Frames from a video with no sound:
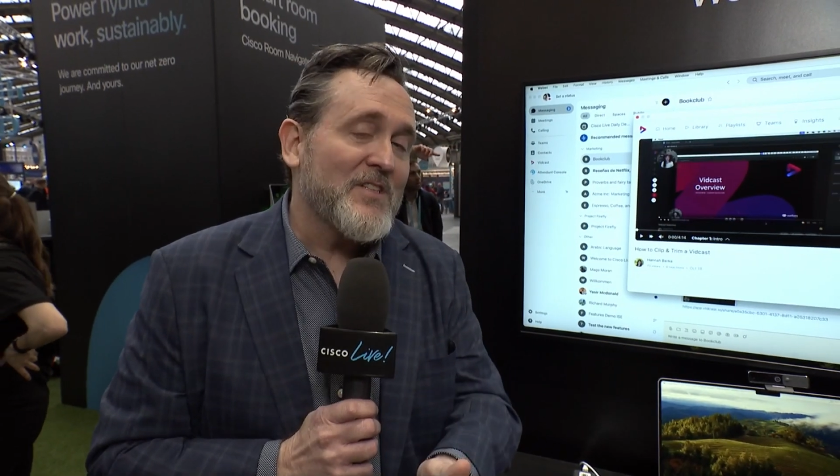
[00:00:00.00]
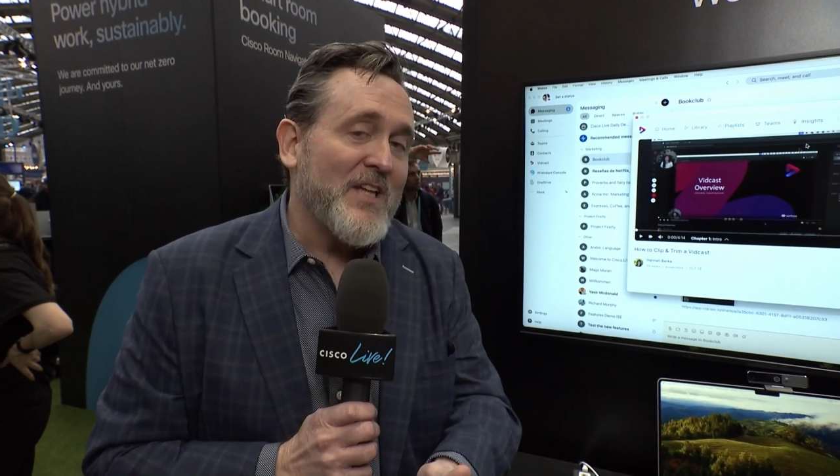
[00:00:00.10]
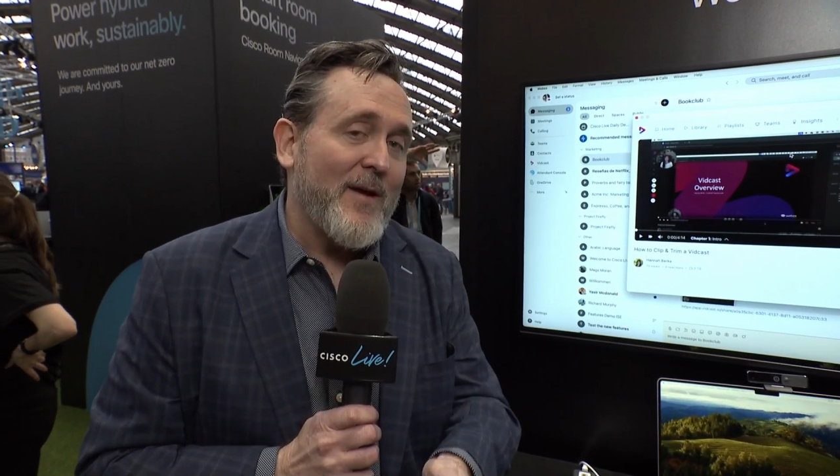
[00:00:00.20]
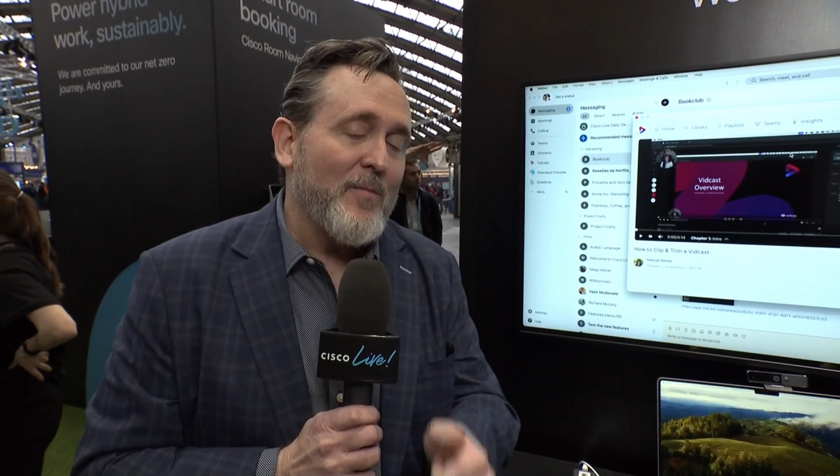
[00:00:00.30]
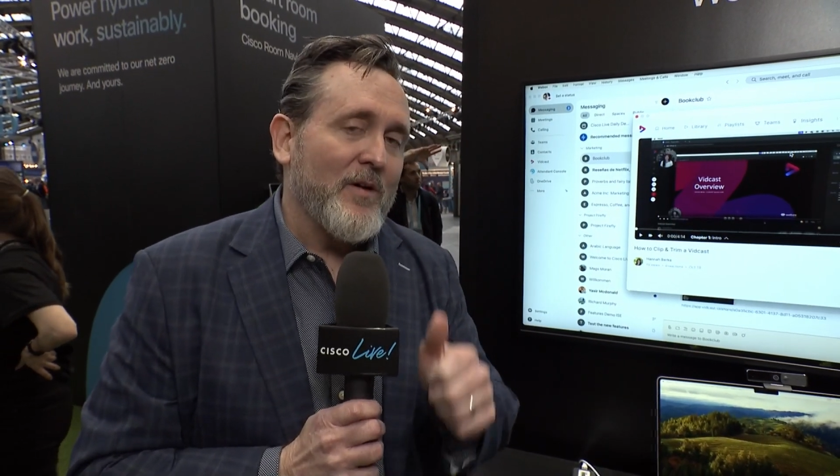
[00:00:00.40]

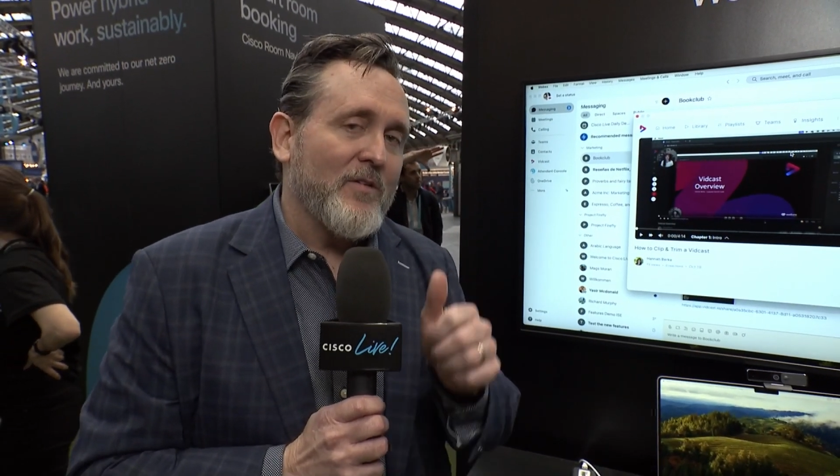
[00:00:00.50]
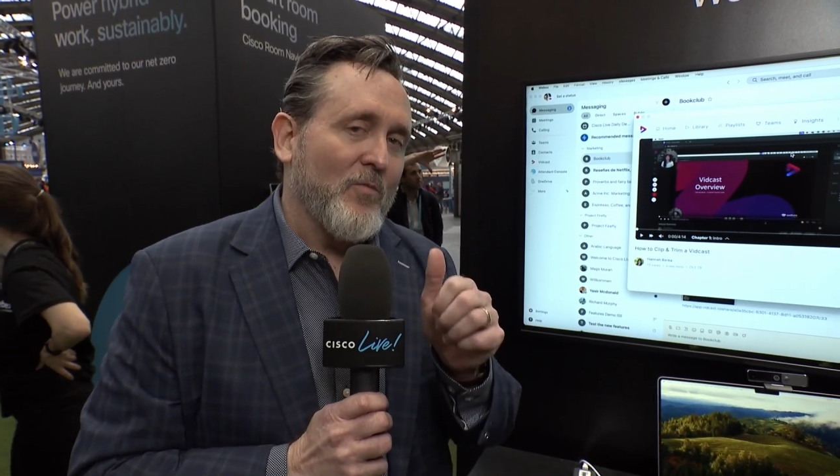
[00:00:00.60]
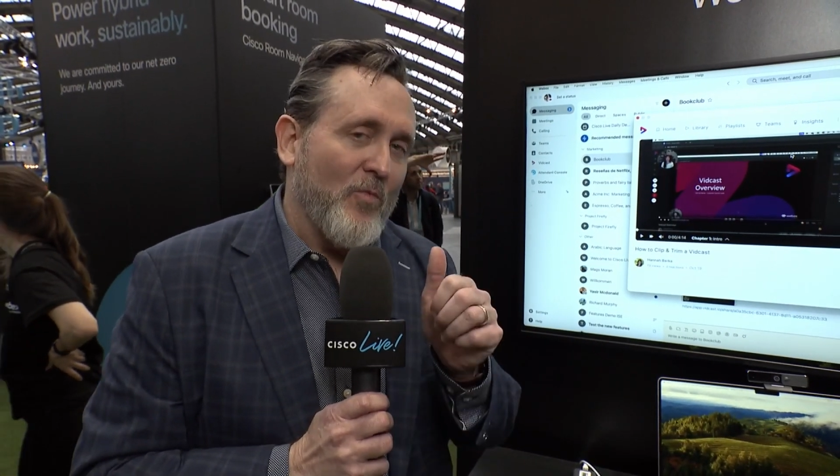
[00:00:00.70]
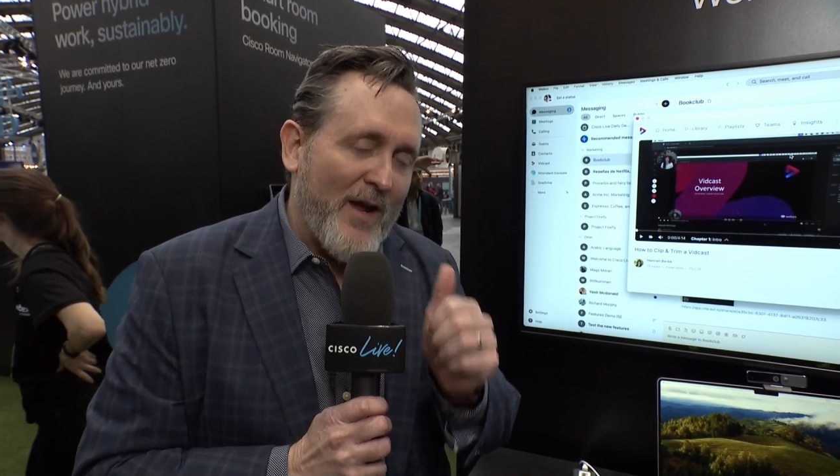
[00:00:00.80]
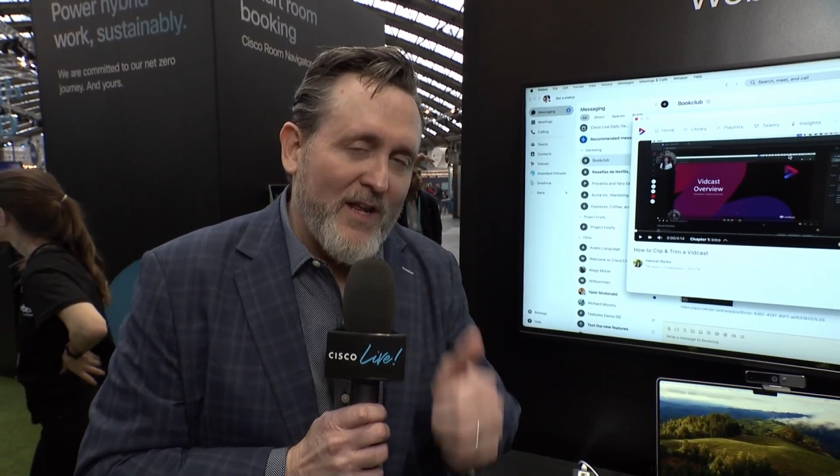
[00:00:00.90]
same
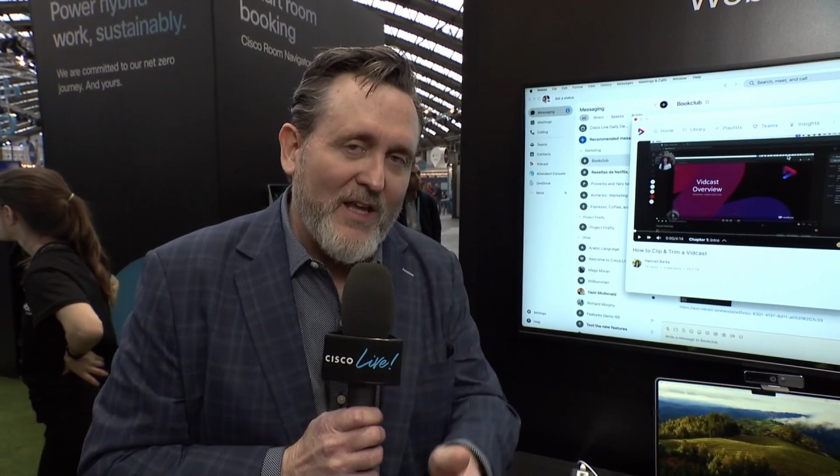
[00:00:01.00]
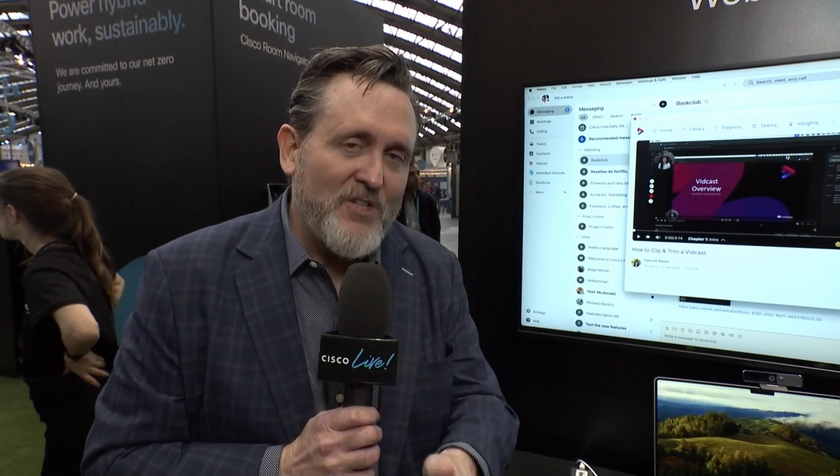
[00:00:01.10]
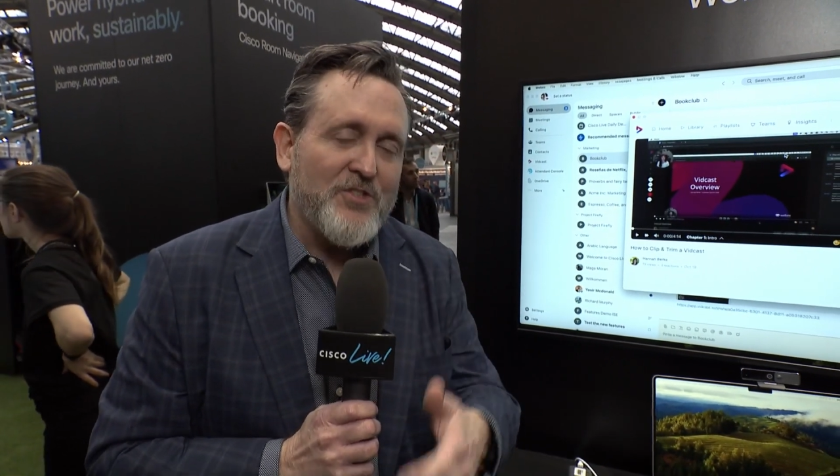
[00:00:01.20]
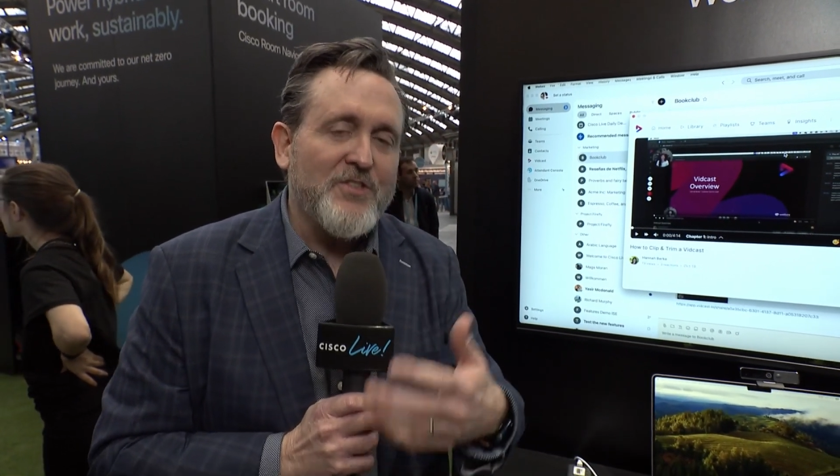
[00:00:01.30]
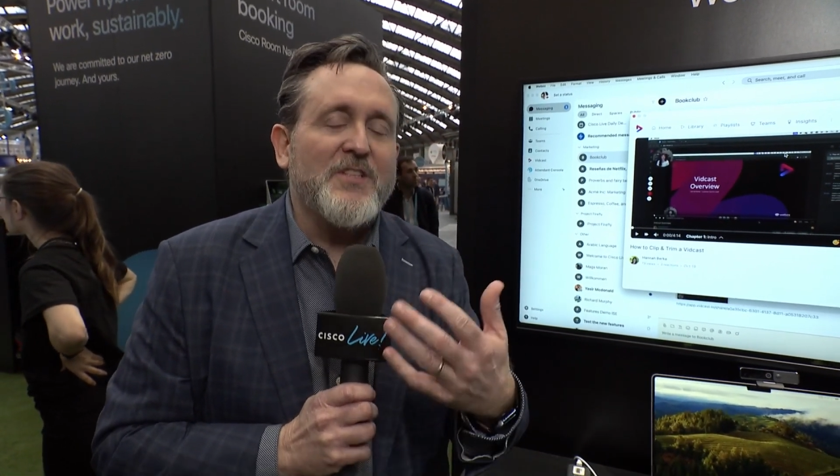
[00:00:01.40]
regulations,